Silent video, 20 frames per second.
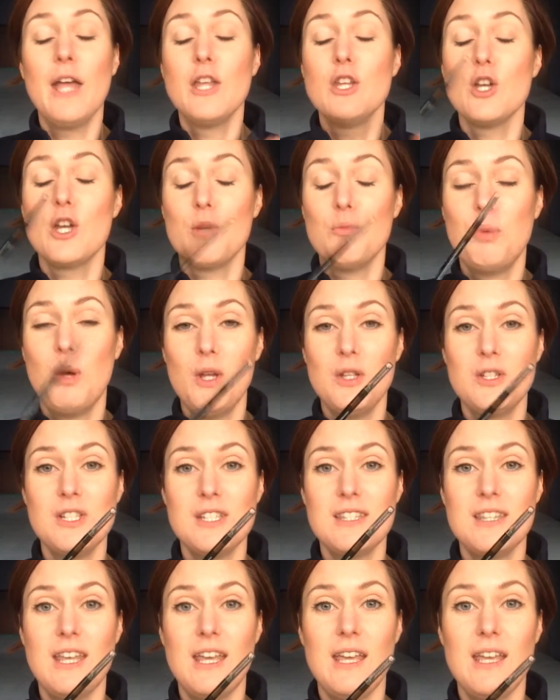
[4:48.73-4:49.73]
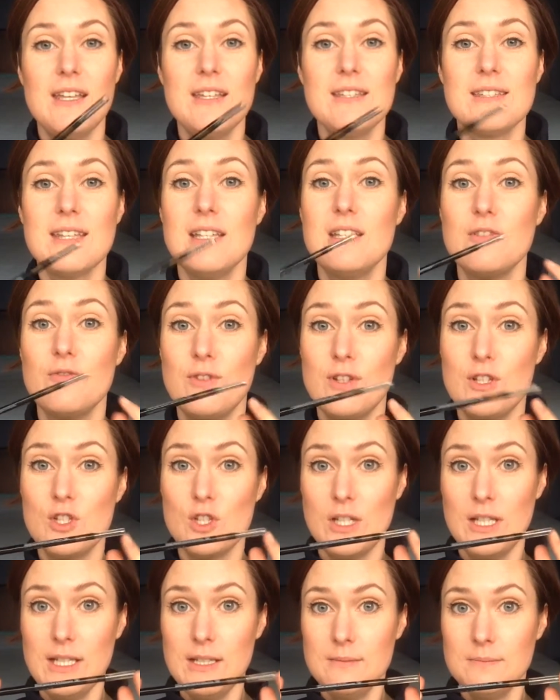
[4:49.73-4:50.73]
You can purchase these
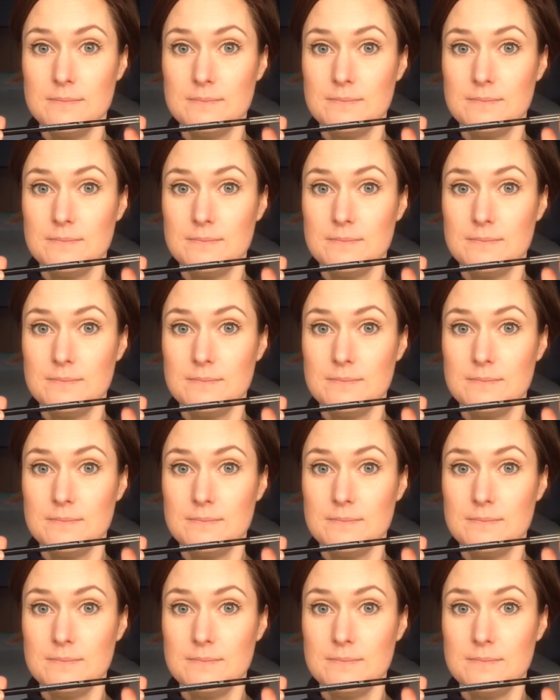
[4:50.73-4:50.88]
individually.